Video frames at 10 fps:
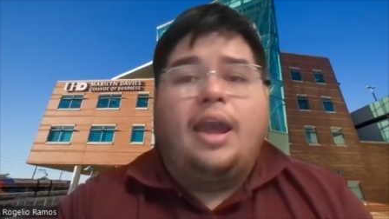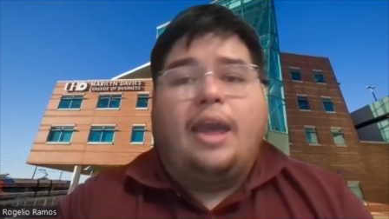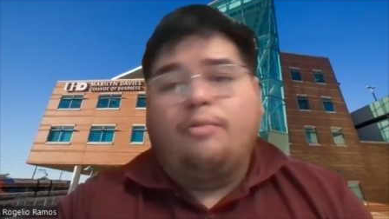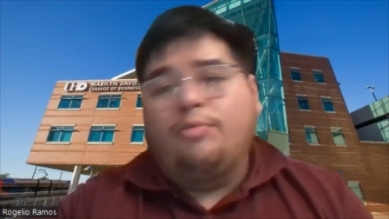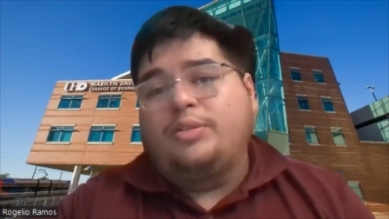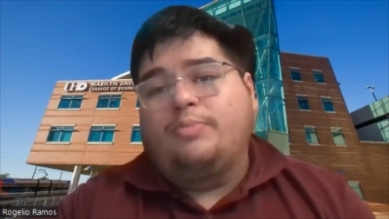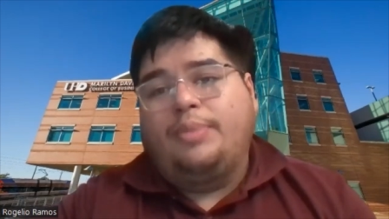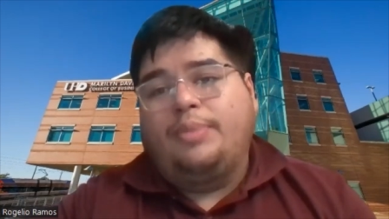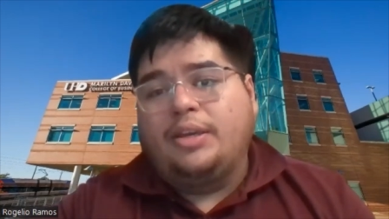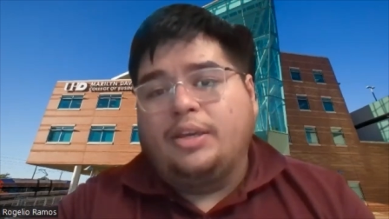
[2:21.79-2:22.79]
And the reason
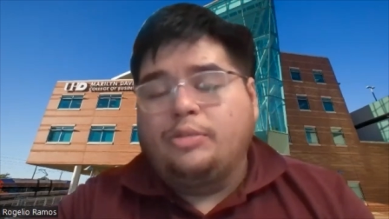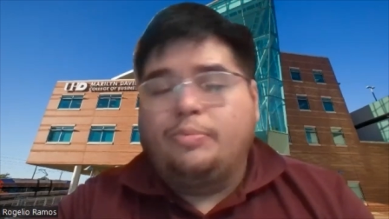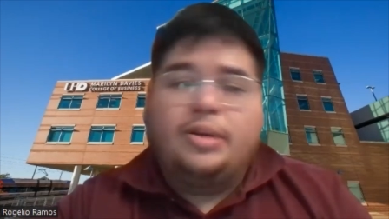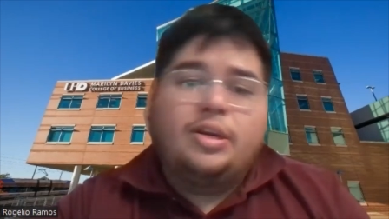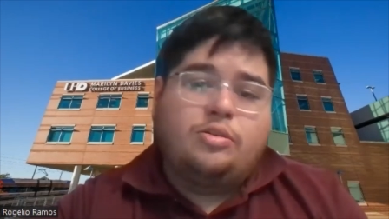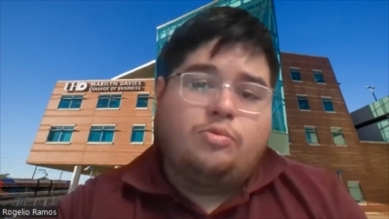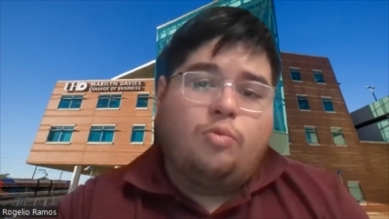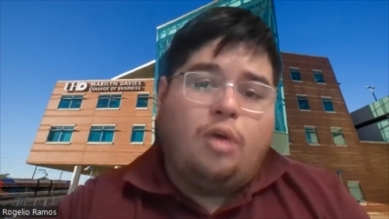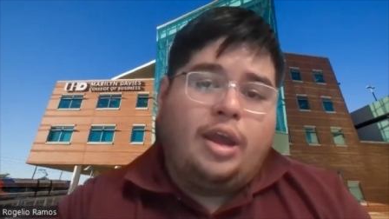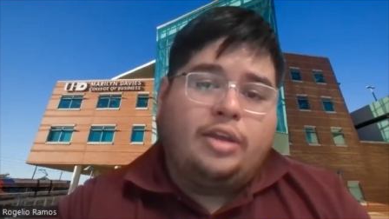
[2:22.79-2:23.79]
being is because
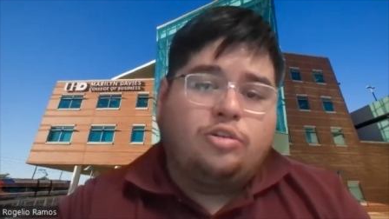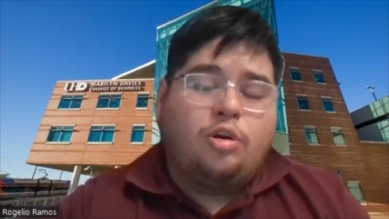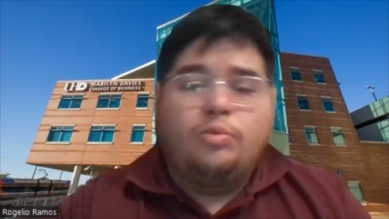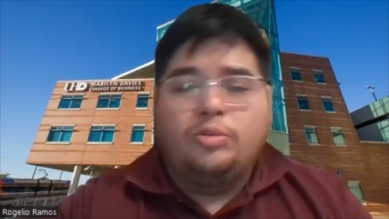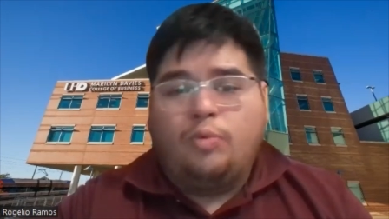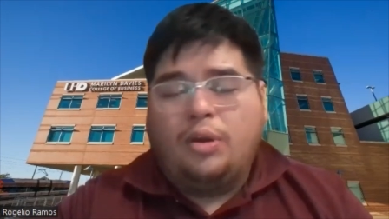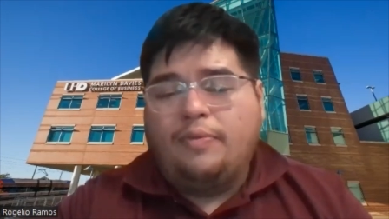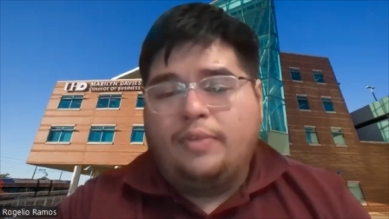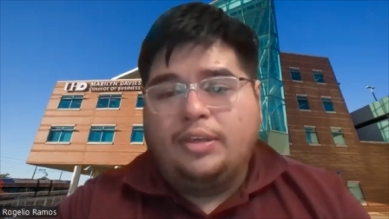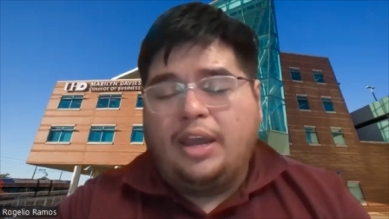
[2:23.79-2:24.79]
HR was one
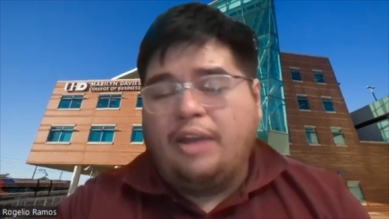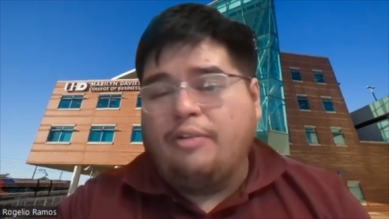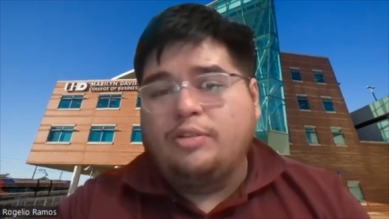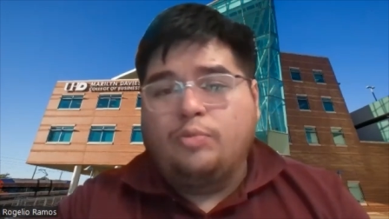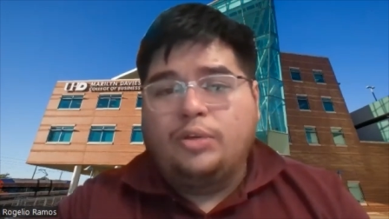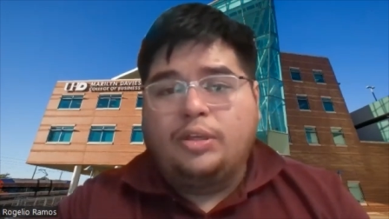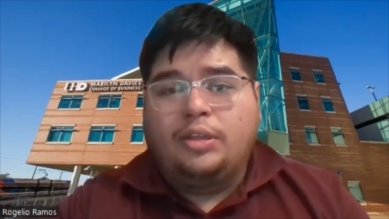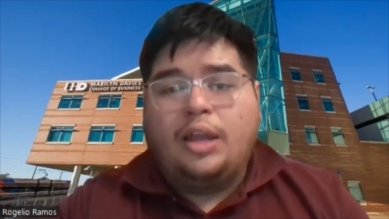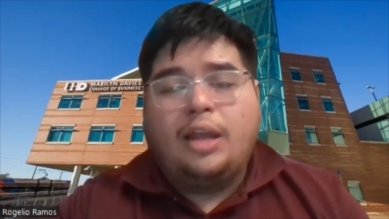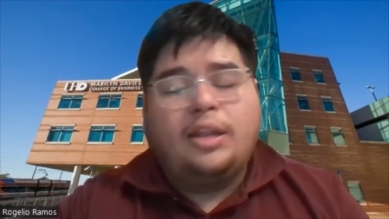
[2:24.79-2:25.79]
of the areas we
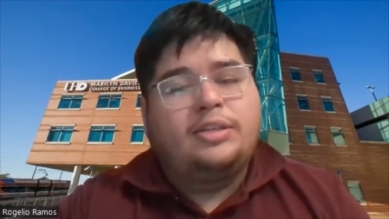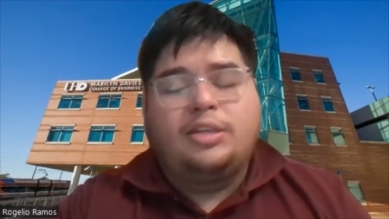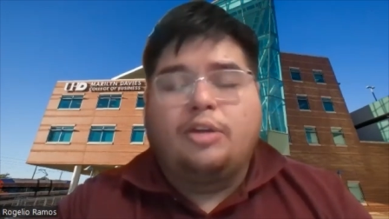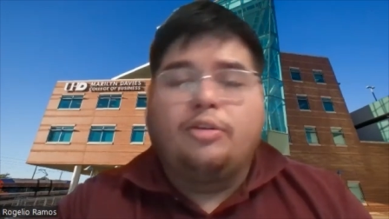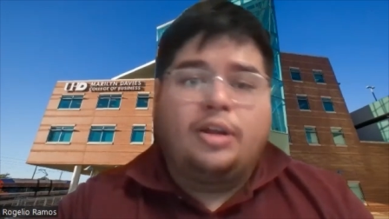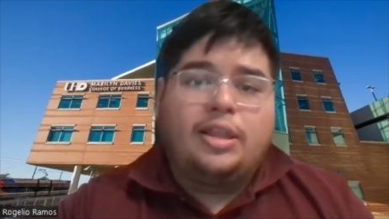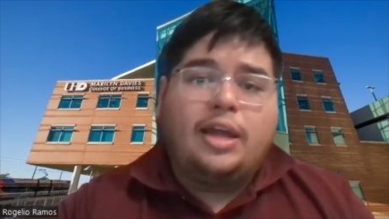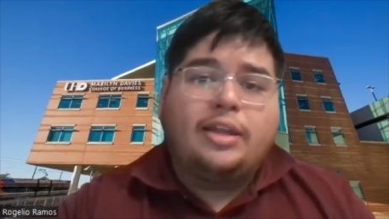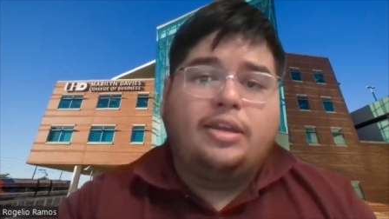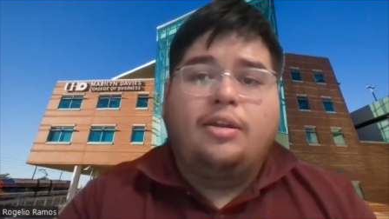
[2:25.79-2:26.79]
not necessarily
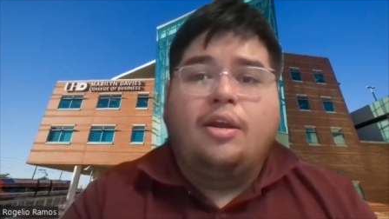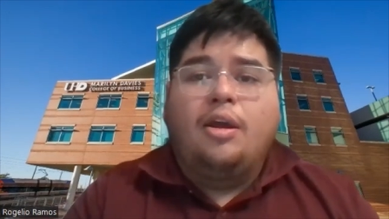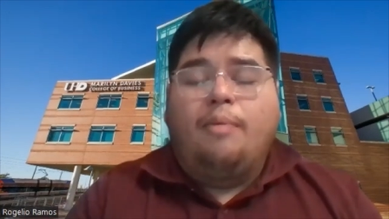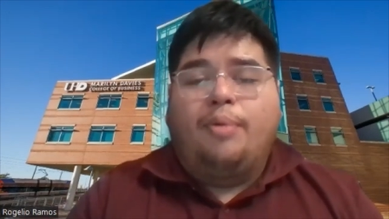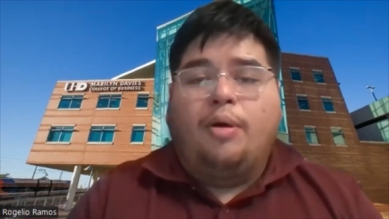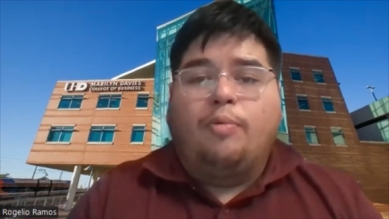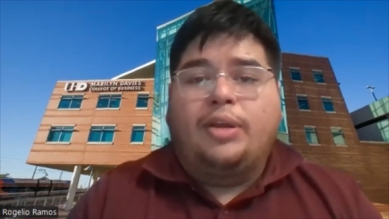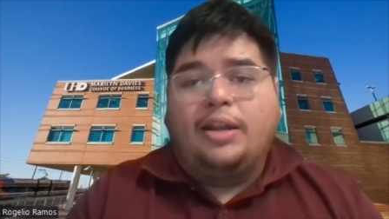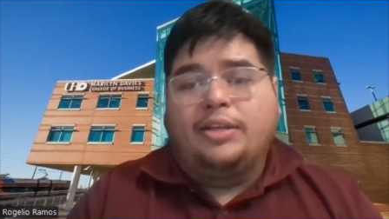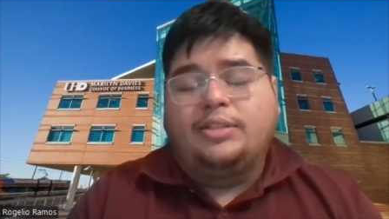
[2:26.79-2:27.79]
neglected, but we
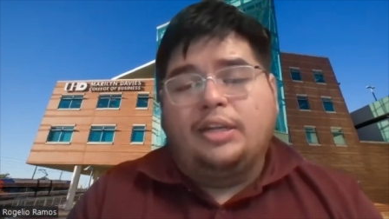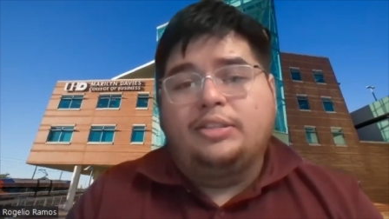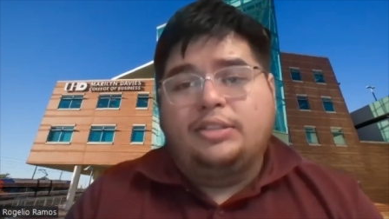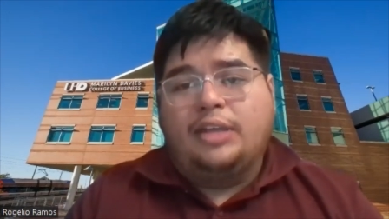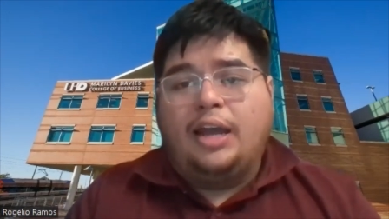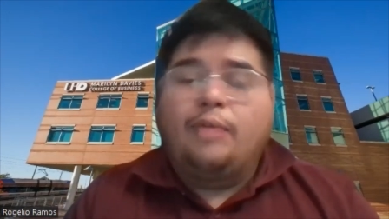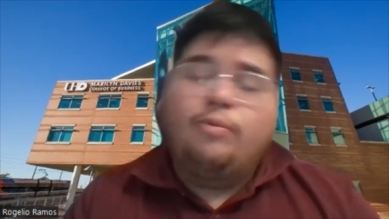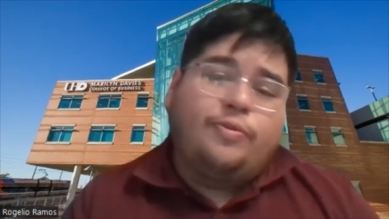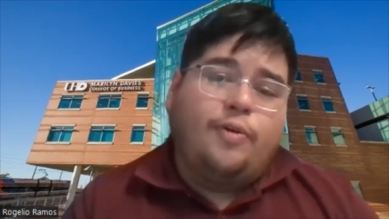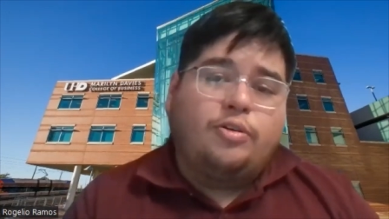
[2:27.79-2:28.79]
kind of set aside and
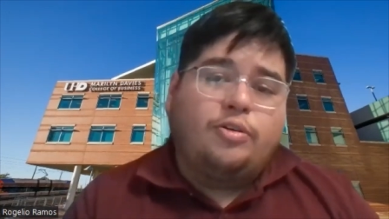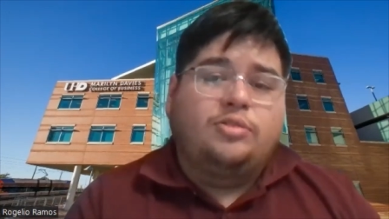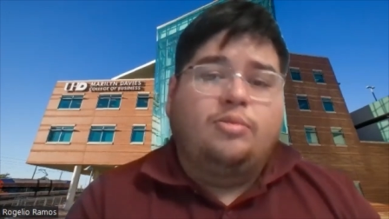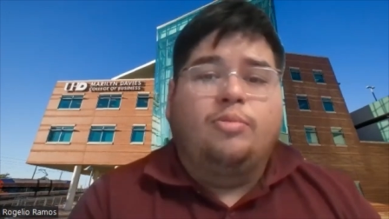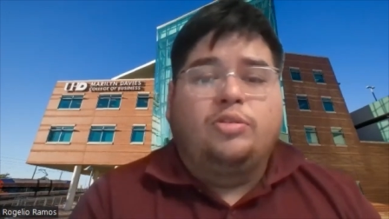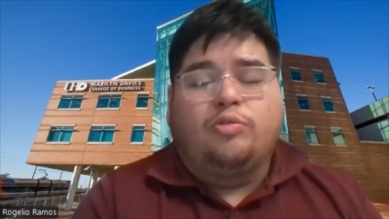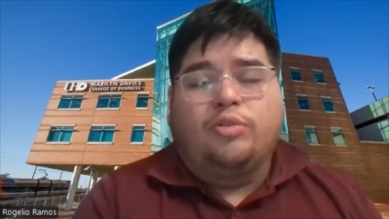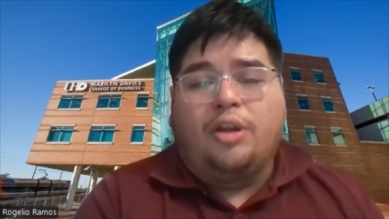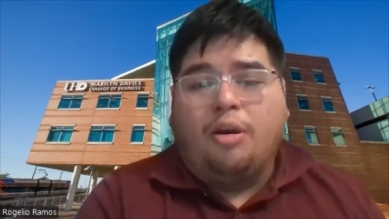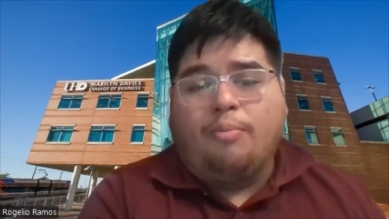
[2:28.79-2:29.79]
we focused the
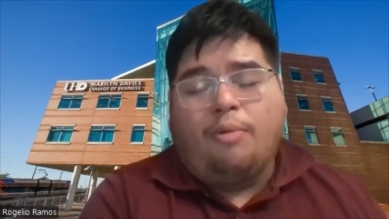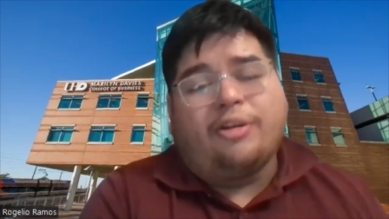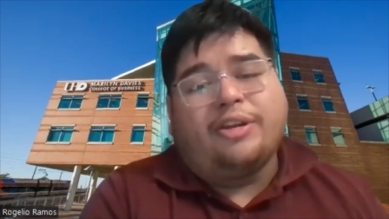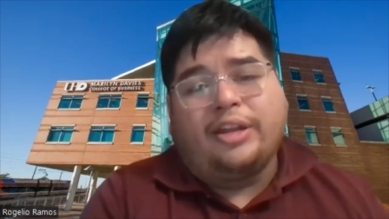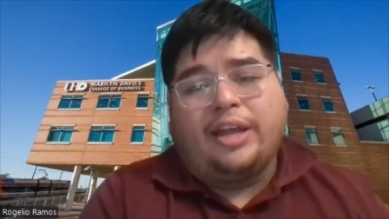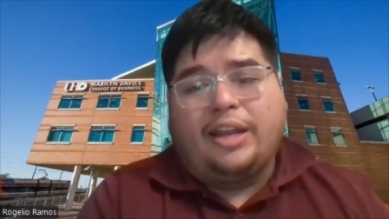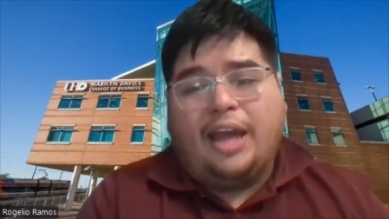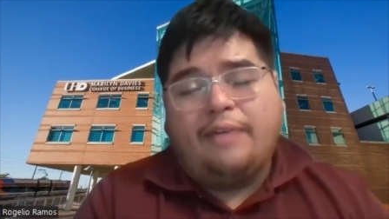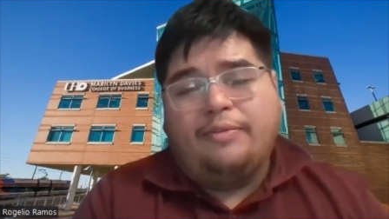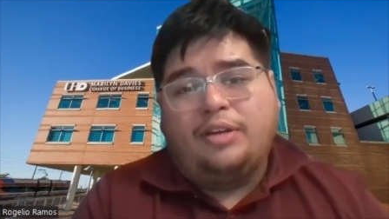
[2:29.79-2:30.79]
majority on marketing and
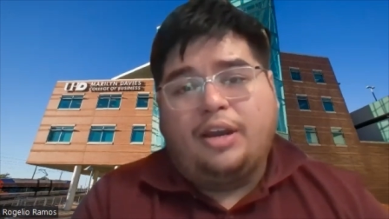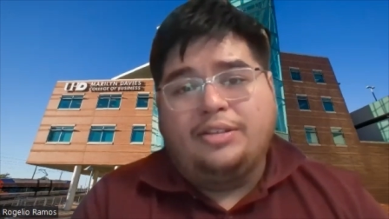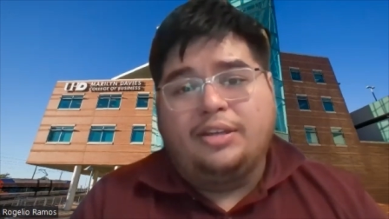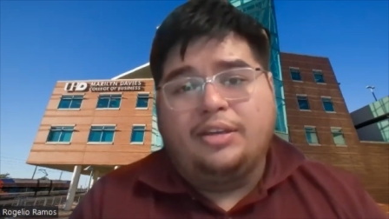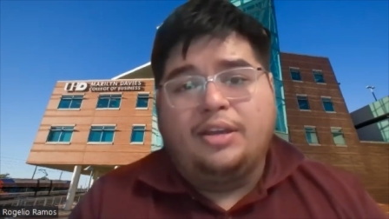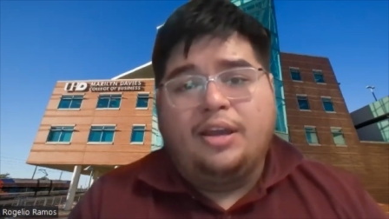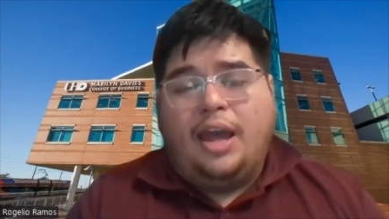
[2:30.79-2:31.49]
advertising.